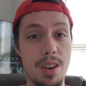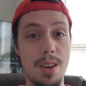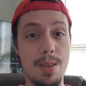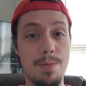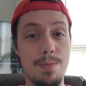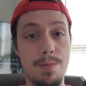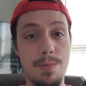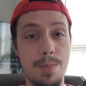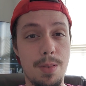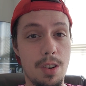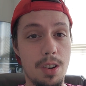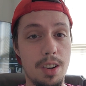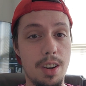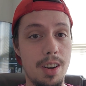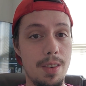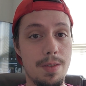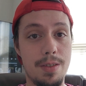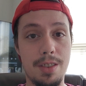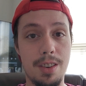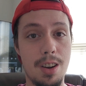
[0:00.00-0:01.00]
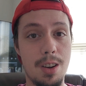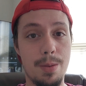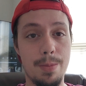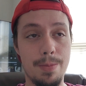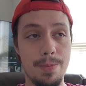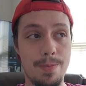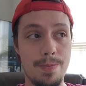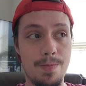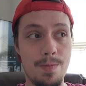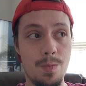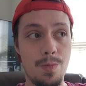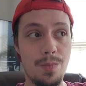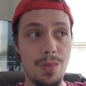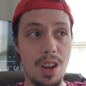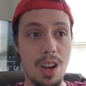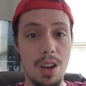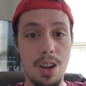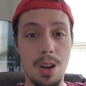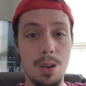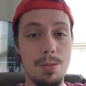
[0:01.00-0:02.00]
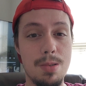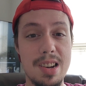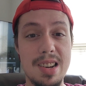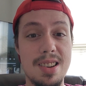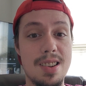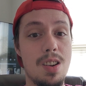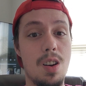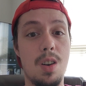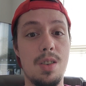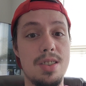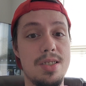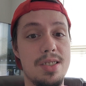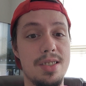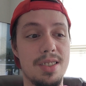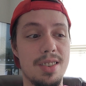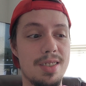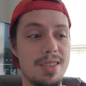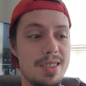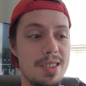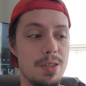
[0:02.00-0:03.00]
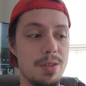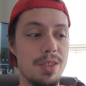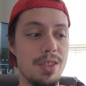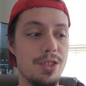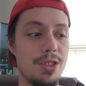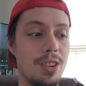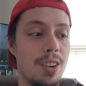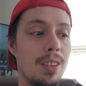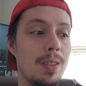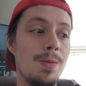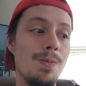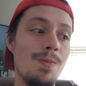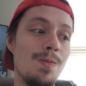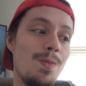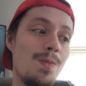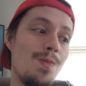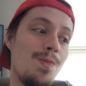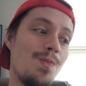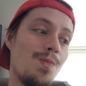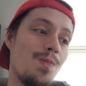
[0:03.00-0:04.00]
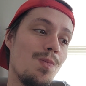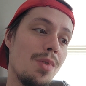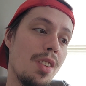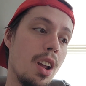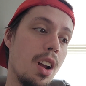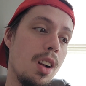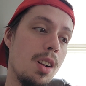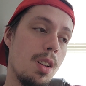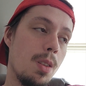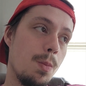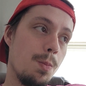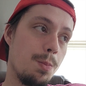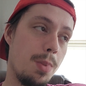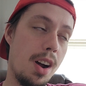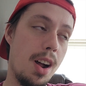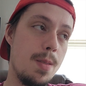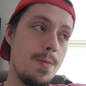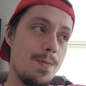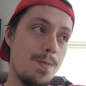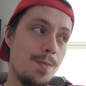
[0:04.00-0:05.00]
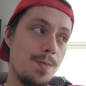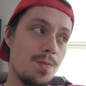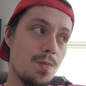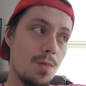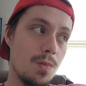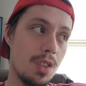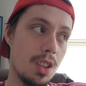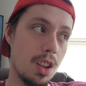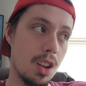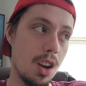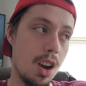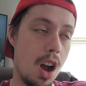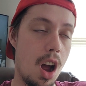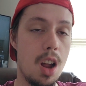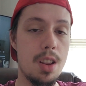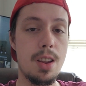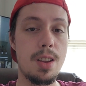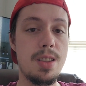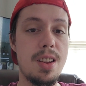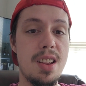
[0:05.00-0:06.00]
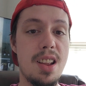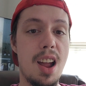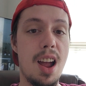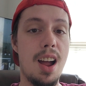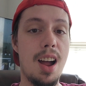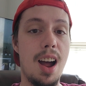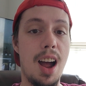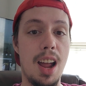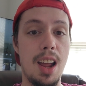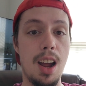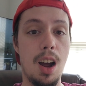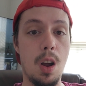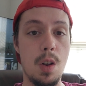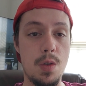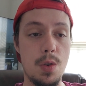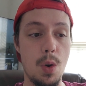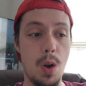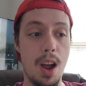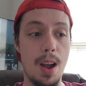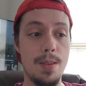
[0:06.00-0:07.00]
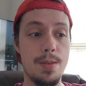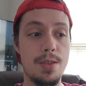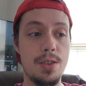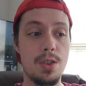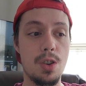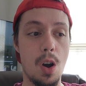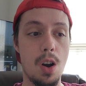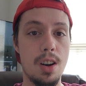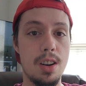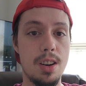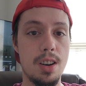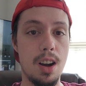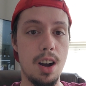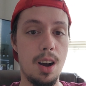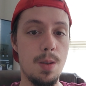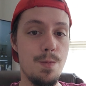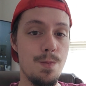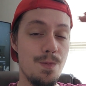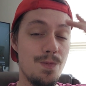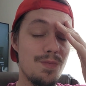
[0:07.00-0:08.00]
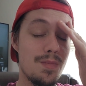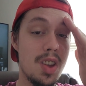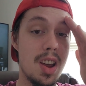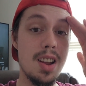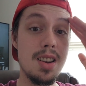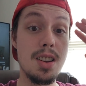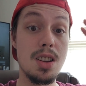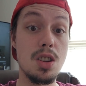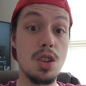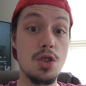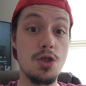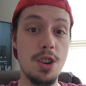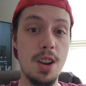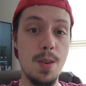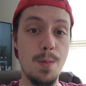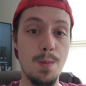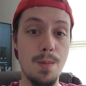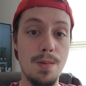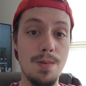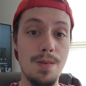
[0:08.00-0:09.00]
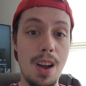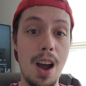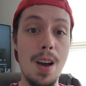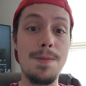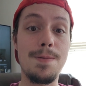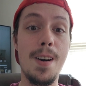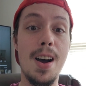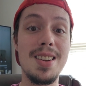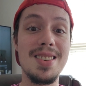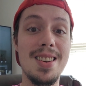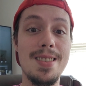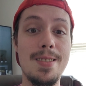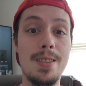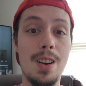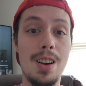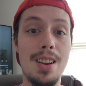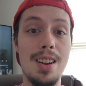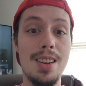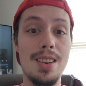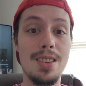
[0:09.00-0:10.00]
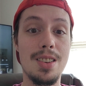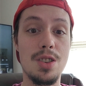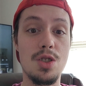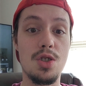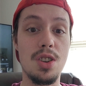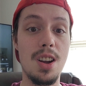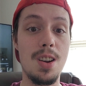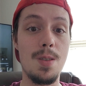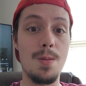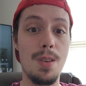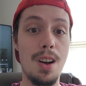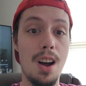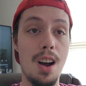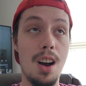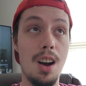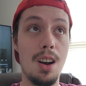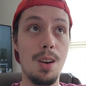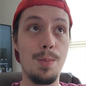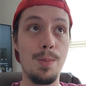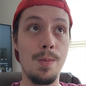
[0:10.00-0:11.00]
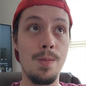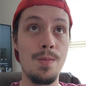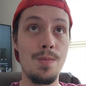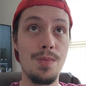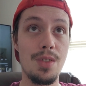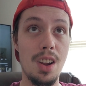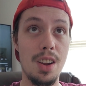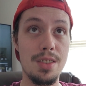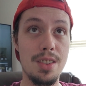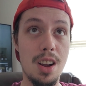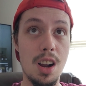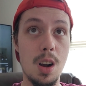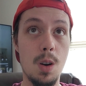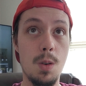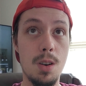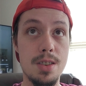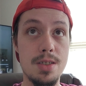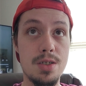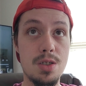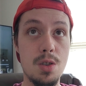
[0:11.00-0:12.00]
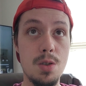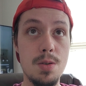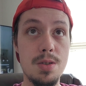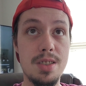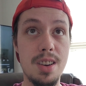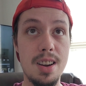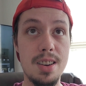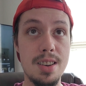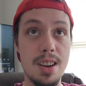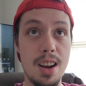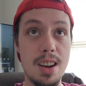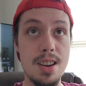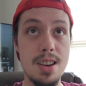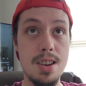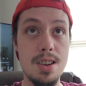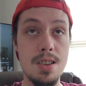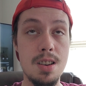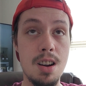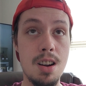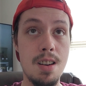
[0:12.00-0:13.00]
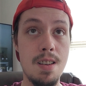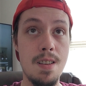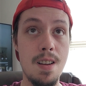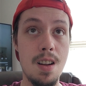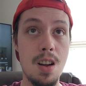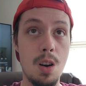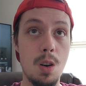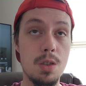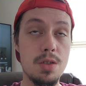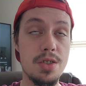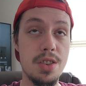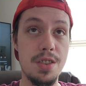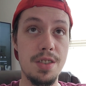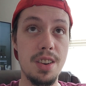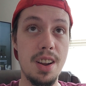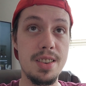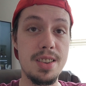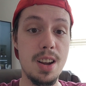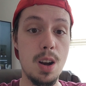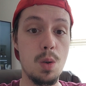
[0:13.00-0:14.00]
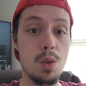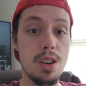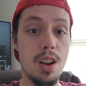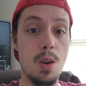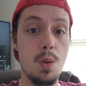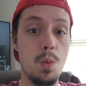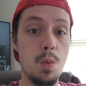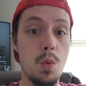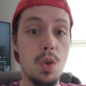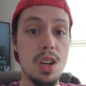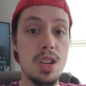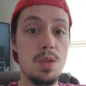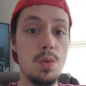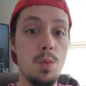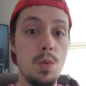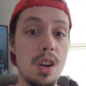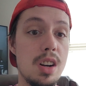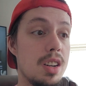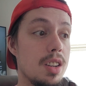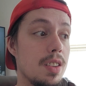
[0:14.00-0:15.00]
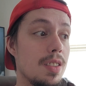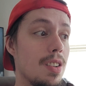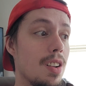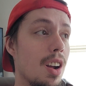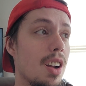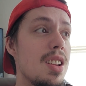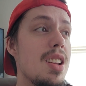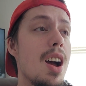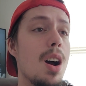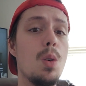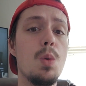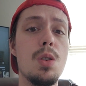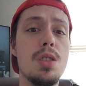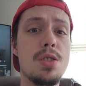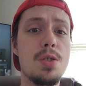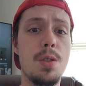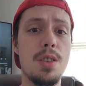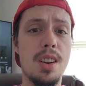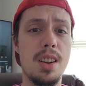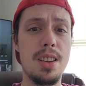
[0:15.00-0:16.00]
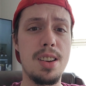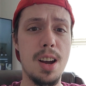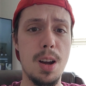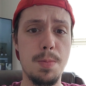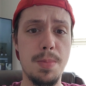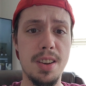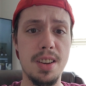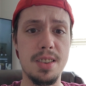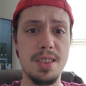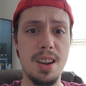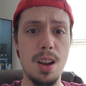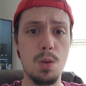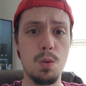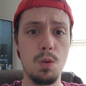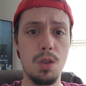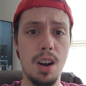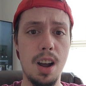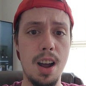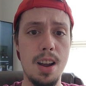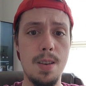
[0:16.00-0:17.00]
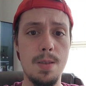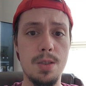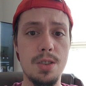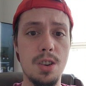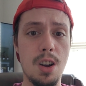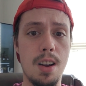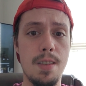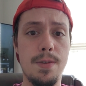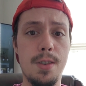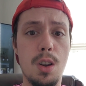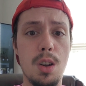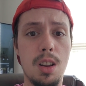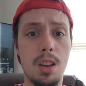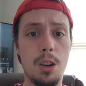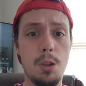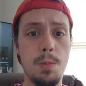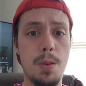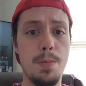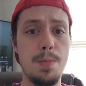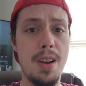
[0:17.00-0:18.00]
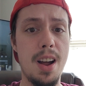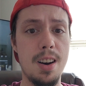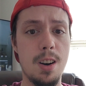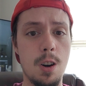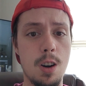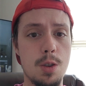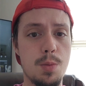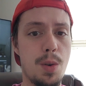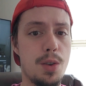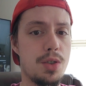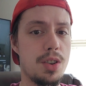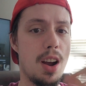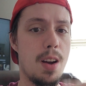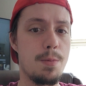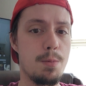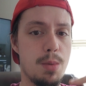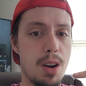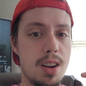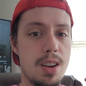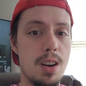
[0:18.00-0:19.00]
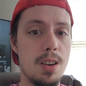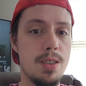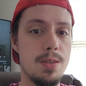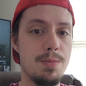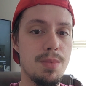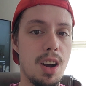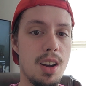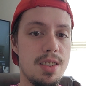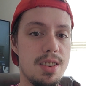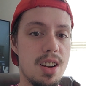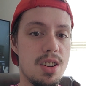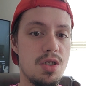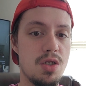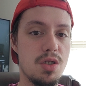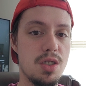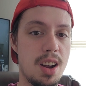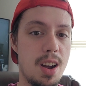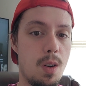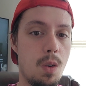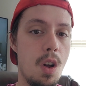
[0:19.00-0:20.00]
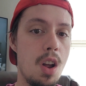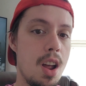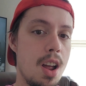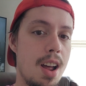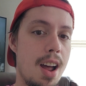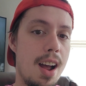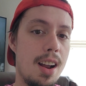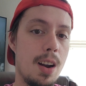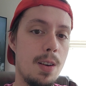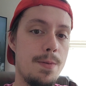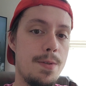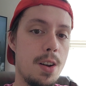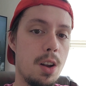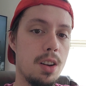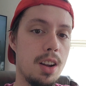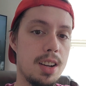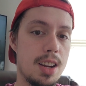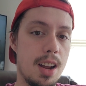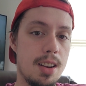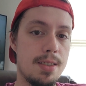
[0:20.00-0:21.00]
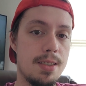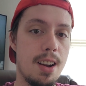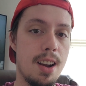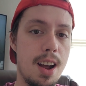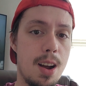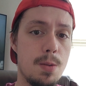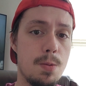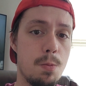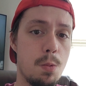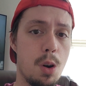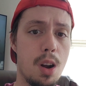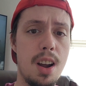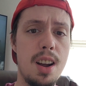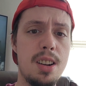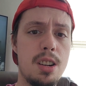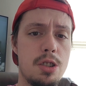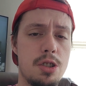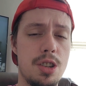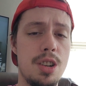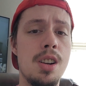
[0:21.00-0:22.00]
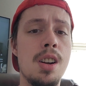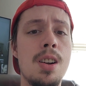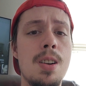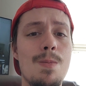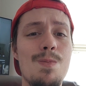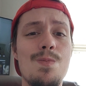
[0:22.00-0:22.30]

I believe so. Making all these excuses. But other than that, I also have started hitting the gym. I finally started hitting the gym. I think it was Tuesday night or something like that when I went. Yeah, it was Tuesday night because that's when I started feeling a little bit better, especially having my dentures out, and I felt like I started having more energy.